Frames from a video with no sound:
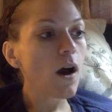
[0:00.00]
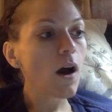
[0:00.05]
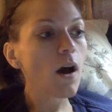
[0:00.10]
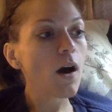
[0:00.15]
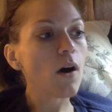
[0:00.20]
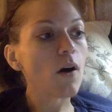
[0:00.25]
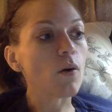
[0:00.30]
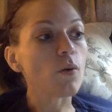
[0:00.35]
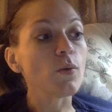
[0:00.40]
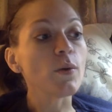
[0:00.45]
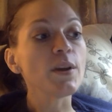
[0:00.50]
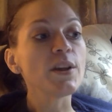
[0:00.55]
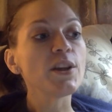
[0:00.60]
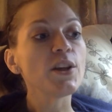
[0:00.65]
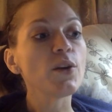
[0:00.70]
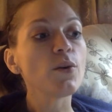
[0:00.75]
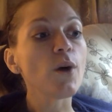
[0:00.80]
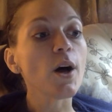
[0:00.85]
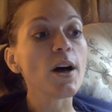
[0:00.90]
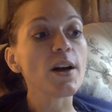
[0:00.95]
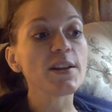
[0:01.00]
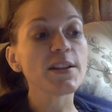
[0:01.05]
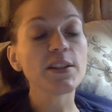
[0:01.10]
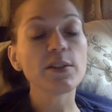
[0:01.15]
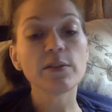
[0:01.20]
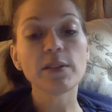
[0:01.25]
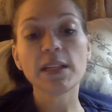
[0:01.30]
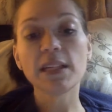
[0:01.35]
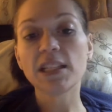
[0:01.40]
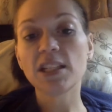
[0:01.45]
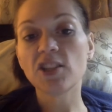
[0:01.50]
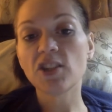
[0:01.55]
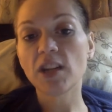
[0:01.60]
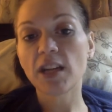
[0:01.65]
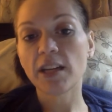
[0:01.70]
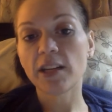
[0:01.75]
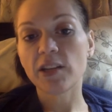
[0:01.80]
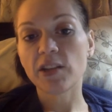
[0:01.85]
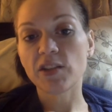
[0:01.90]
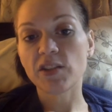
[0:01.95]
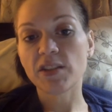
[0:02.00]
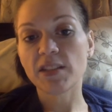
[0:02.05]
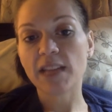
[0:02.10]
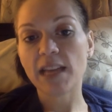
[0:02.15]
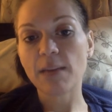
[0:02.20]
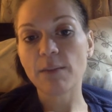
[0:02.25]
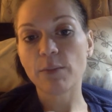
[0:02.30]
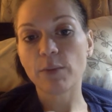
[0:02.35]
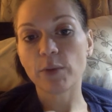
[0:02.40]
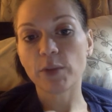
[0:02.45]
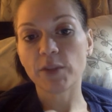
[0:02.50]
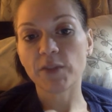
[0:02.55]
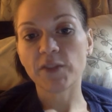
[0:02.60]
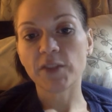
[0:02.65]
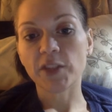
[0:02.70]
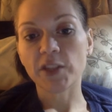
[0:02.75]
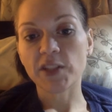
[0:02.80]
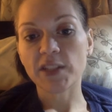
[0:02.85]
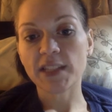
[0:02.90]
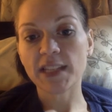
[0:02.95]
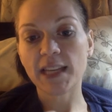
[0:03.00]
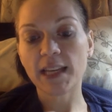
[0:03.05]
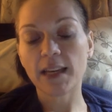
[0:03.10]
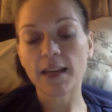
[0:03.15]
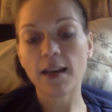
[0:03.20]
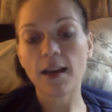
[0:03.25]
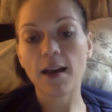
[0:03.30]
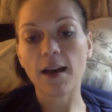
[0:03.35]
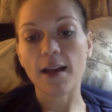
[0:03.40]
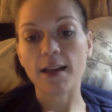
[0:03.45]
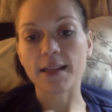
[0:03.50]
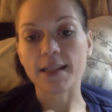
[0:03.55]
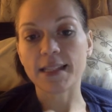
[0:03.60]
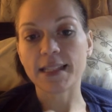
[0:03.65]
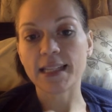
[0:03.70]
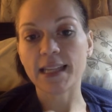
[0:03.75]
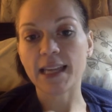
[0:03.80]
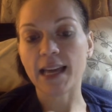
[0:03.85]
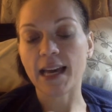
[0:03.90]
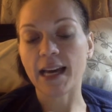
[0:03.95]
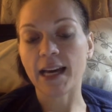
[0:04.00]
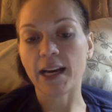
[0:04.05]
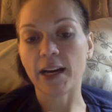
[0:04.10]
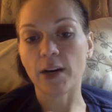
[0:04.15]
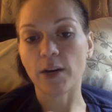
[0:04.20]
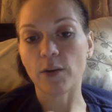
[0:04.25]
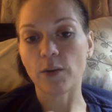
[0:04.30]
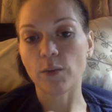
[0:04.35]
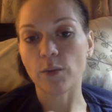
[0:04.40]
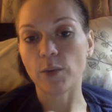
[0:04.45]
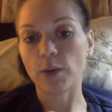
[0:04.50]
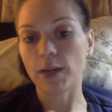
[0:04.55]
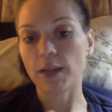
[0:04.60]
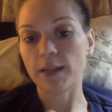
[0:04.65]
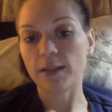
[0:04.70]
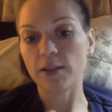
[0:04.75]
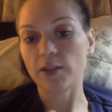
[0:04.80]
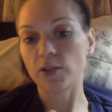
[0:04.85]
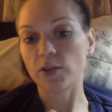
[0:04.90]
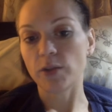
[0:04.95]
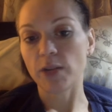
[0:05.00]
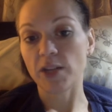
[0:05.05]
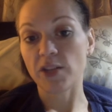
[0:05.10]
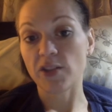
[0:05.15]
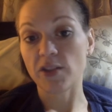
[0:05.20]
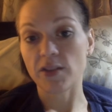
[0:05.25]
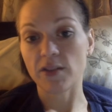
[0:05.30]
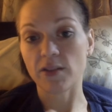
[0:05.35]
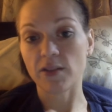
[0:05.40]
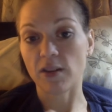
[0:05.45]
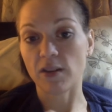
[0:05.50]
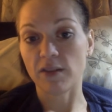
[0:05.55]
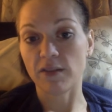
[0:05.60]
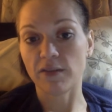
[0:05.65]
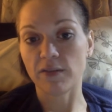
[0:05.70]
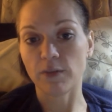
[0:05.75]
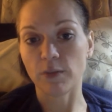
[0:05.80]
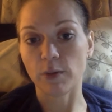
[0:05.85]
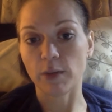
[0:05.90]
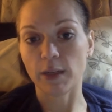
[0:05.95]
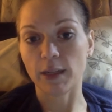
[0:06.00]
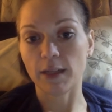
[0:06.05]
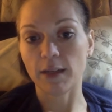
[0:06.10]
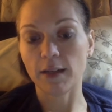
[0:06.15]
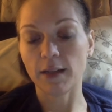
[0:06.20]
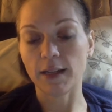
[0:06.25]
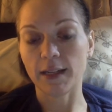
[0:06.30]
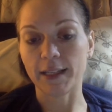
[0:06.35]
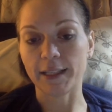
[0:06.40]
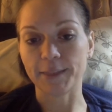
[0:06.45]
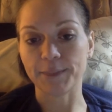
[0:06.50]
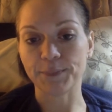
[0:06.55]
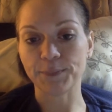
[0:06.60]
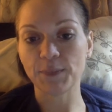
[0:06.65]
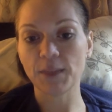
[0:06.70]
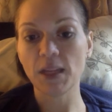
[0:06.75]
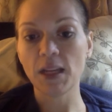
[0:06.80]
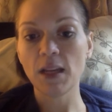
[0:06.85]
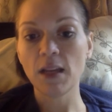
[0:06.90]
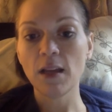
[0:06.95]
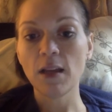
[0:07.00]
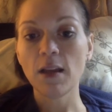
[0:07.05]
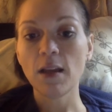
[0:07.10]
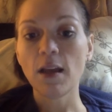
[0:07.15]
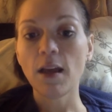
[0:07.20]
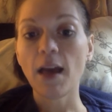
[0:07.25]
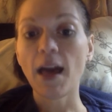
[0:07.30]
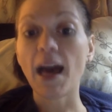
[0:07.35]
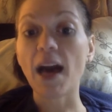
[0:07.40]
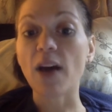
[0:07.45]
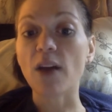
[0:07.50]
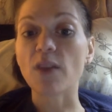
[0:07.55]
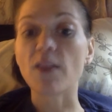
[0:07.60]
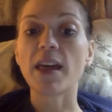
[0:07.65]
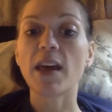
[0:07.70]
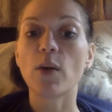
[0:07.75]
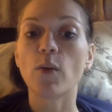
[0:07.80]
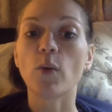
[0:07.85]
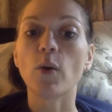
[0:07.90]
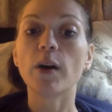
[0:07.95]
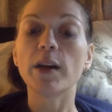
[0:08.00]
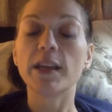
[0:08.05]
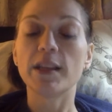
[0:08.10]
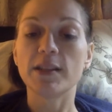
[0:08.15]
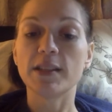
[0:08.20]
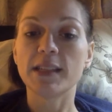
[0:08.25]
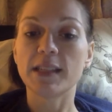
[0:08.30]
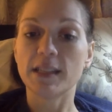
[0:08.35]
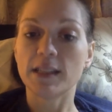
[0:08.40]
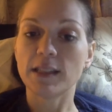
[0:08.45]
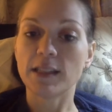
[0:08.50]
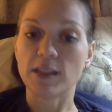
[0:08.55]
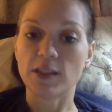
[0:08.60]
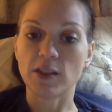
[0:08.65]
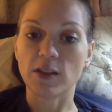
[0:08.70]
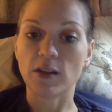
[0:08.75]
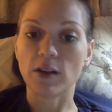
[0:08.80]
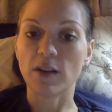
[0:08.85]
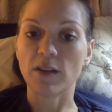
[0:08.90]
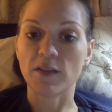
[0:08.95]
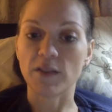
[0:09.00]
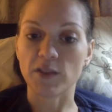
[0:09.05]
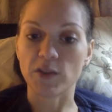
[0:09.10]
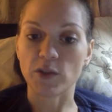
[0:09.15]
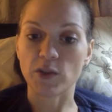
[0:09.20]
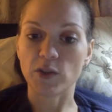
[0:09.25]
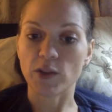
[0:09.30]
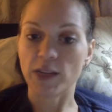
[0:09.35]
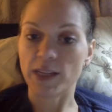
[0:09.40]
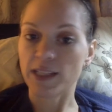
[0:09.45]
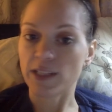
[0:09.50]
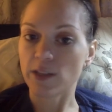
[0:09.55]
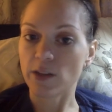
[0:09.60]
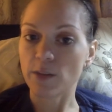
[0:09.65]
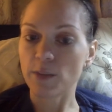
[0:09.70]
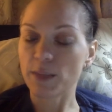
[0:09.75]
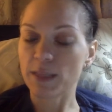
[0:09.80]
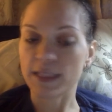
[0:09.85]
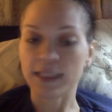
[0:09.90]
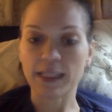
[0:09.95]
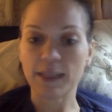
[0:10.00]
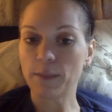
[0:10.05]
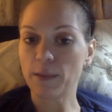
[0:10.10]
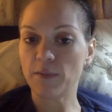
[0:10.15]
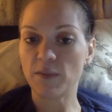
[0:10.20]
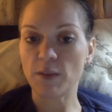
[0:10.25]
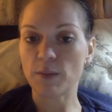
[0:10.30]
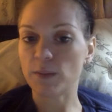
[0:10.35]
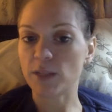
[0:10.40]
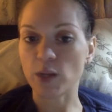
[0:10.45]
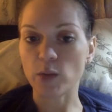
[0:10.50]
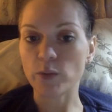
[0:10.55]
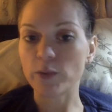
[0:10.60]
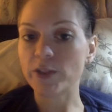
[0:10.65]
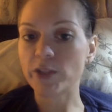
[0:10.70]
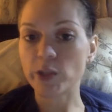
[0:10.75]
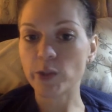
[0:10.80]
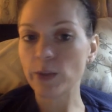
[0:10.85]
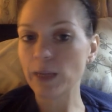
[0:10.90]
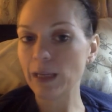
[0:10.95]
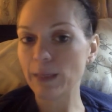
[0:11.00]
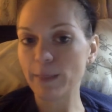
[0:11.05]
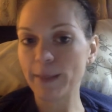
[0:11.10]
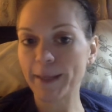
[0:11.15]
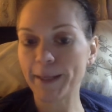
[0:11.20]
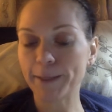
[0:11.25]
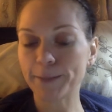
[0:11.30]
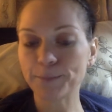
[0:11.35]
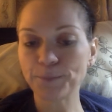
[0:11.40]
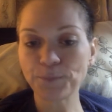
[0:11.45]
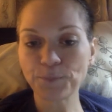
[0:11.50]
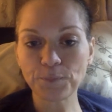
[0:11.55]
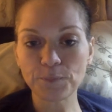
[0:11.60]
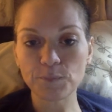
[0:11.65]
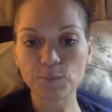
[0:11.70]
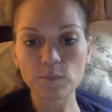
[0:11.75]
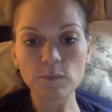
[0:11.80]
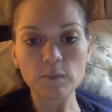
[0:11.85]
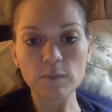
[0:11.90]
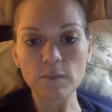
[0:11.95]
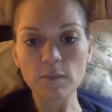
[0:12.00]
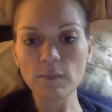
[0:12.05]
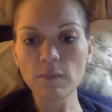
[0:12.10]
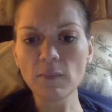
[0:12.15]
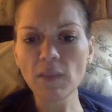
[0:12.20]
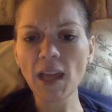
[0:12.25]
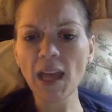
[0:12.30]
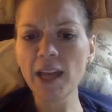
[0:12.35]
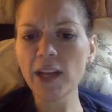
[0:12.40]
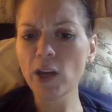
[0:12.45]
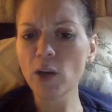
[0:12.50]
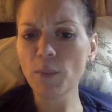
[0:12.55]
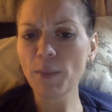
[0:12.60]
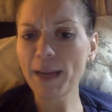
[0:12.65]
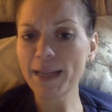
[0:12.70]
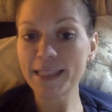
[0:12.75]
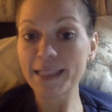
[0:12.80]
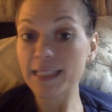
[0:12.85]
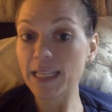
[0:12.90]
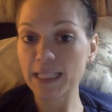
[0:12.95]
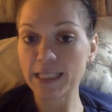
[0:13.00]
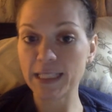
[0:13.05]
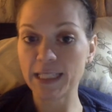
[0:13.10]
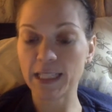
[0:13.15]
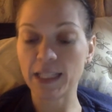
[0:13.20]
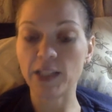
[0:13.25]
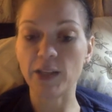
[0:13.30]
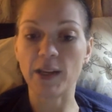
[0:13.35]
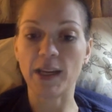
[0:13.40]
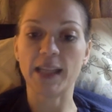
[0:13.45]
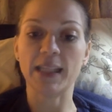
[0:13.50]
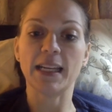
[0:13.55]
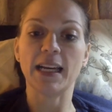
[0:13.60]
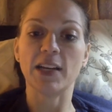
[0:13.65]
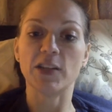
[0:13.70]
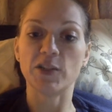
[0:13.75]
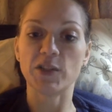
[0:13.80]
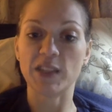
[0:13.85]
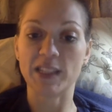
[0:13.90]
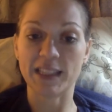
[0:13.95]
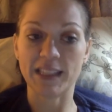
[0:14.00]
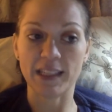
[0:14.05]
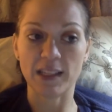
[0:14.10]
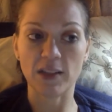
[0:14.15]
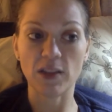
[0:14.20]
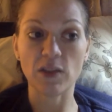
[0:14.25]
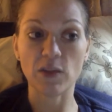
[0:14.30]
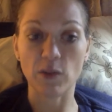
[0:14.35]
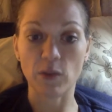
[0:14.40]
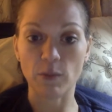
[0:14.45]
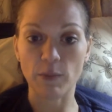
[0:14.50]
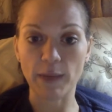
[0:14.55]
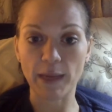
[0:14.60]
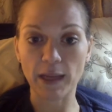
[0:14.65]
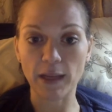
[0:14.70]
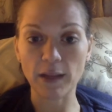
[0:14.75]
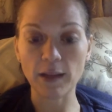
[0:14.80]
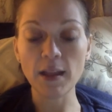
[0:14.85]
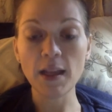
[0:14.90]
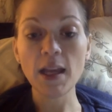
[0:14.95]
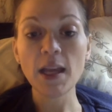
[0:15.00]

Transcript: Oh, you also need to check your state board of nursing and see how what the directions are for um, how they want you to send your official transcript because some of them don't do email. I know my state didn't. You had to actually send it through the mail.